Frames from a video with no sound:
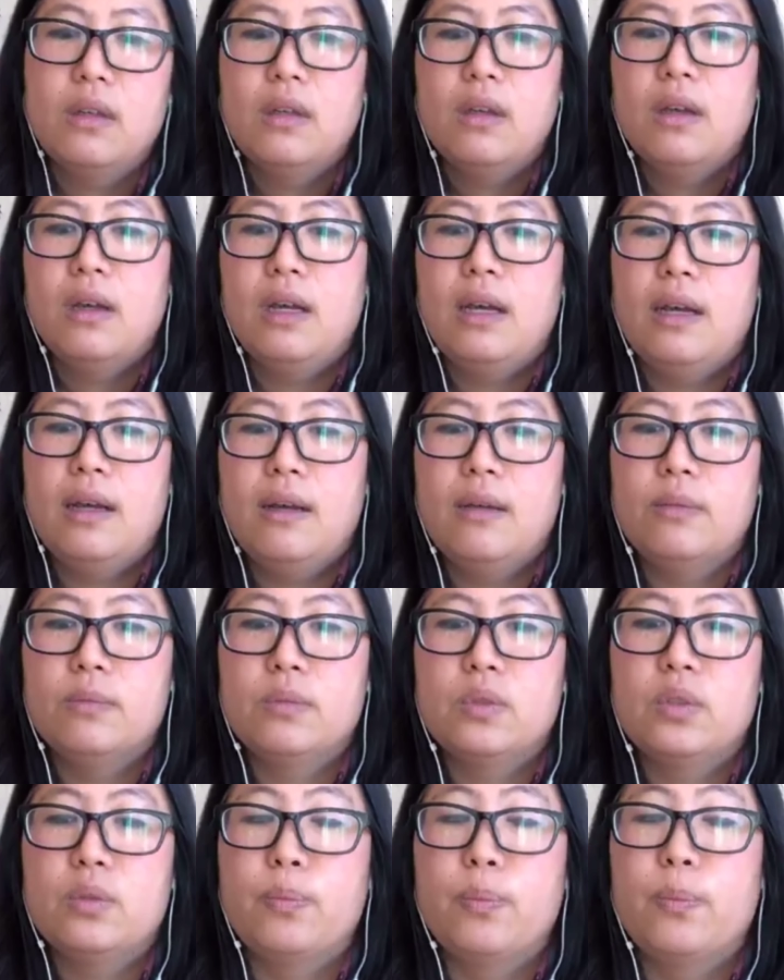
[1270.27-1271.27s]

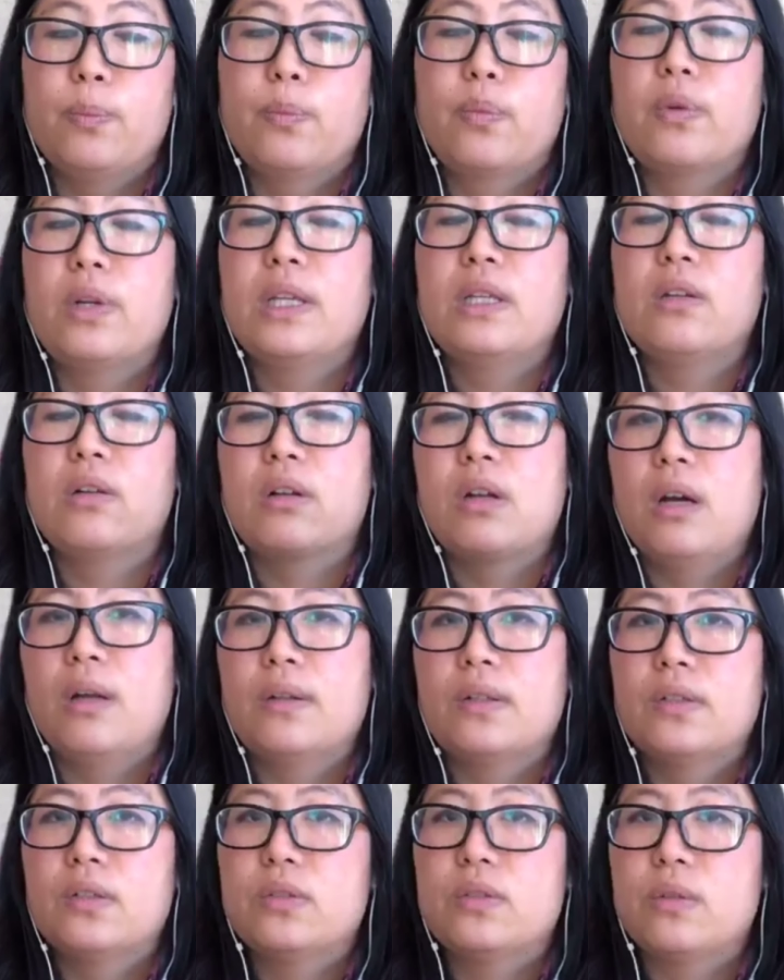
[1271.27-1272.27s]
to bring your
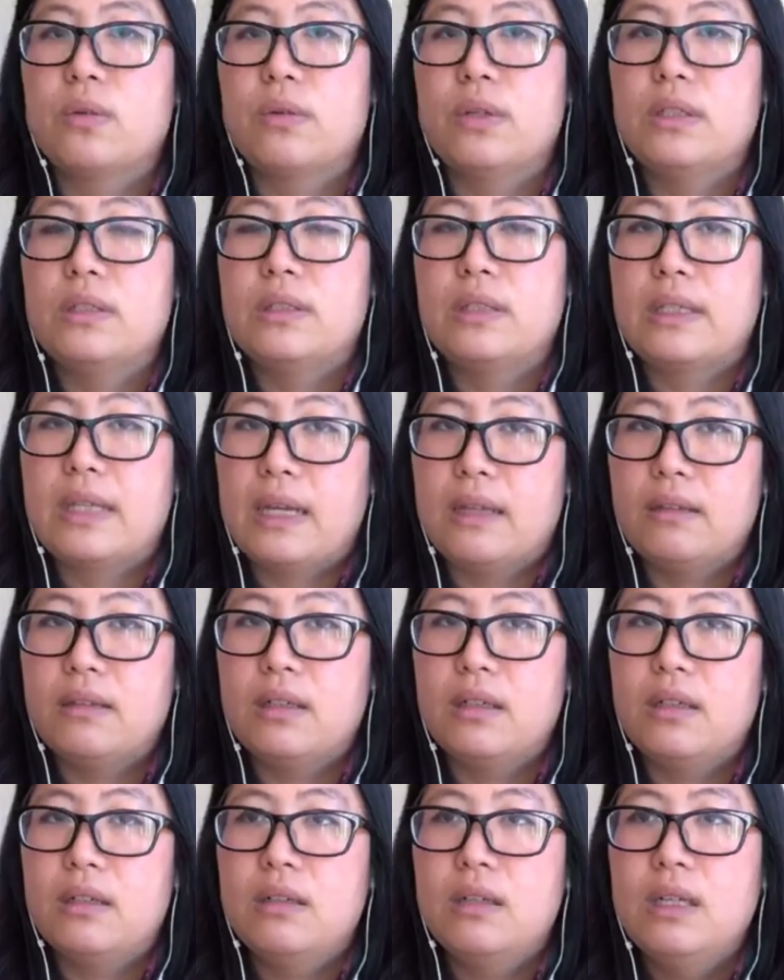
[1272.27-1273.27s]
color story
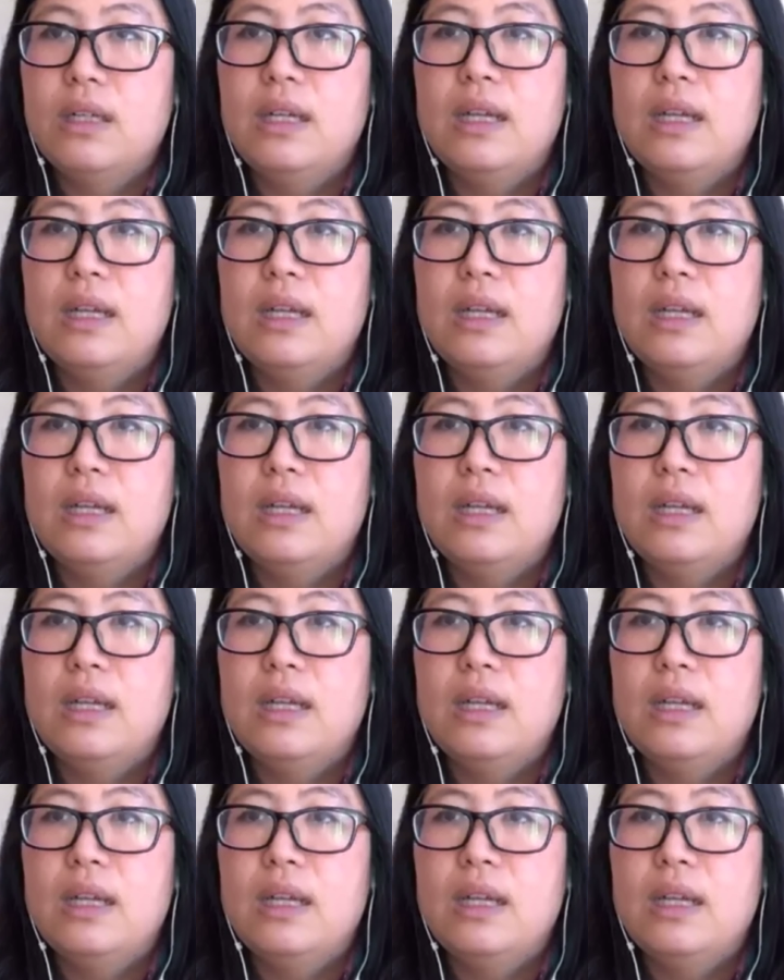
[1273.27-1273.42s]
together.